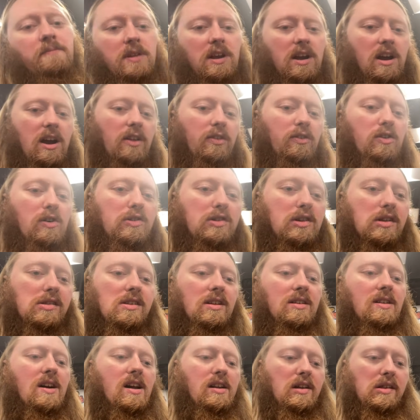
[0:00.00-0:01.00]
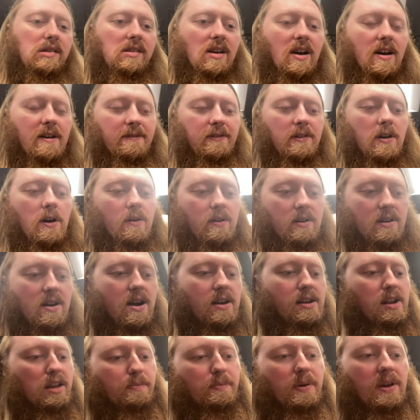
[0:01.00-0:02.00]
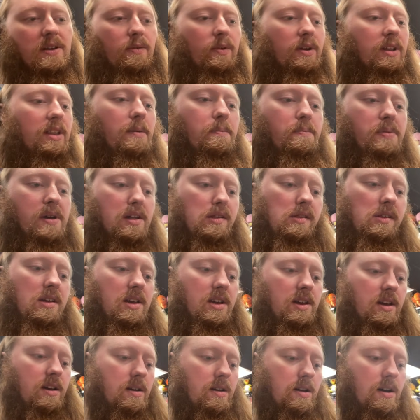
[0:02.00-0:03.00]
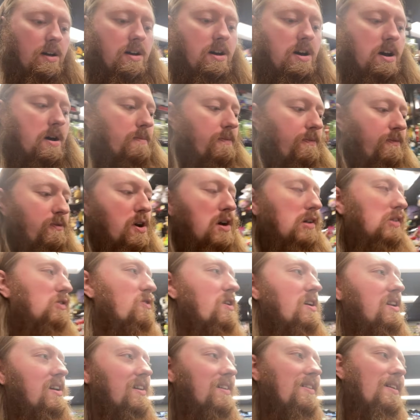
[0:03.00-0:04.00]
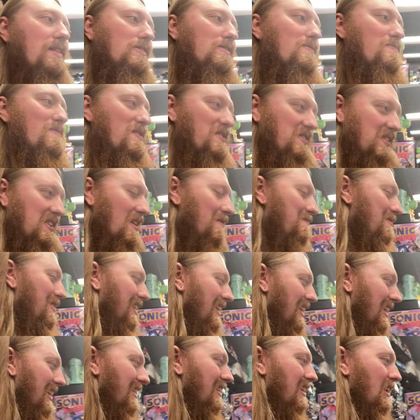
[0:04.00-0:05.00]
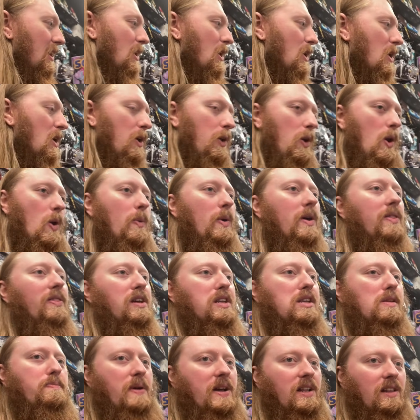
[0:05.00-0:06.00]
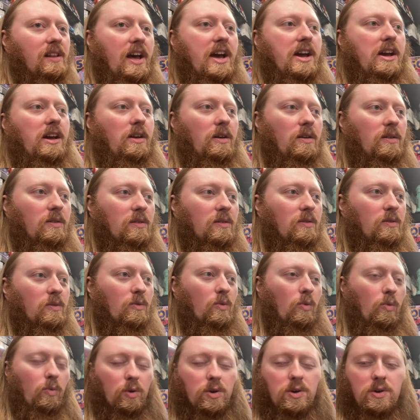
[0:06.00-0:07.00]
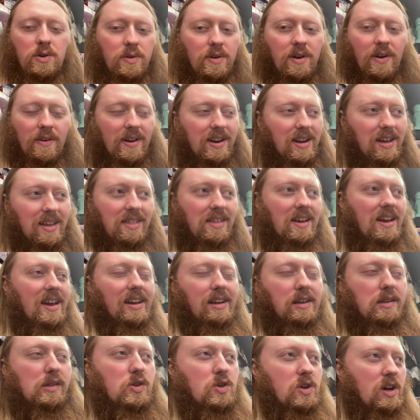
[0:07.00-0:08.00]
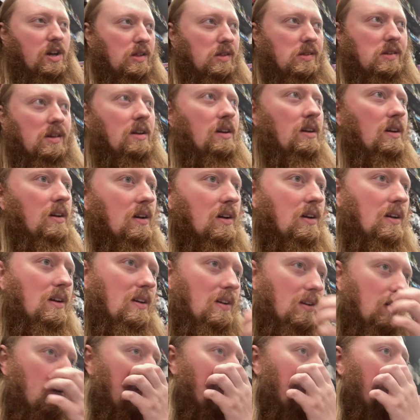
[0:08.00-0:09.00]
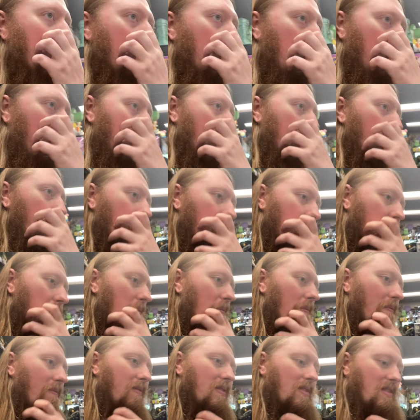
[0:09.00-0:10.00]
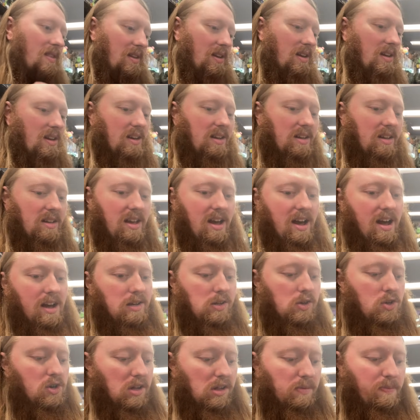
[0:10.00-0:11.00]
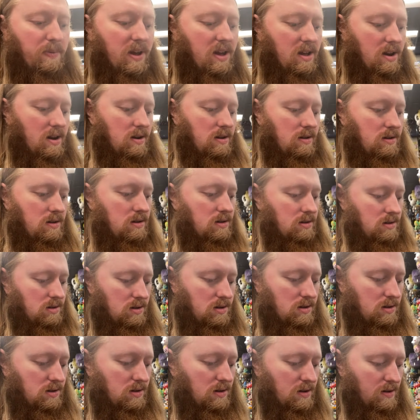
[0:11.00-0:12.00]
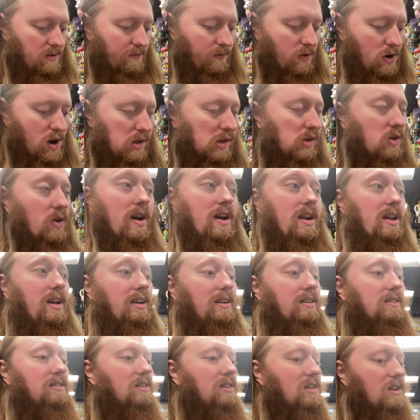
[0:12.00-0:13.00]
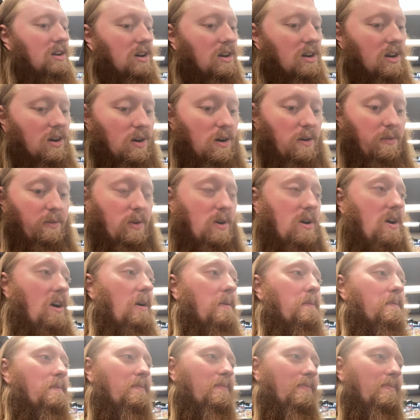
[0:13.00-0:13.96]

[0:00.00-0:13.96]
Just, there's just a lot of stuff going on. It's been really busy, um, frustrating customers coming in. No one that's been like rude or anything. It's just the build up over time. Yeah, it's just been I don't know frustrating overall.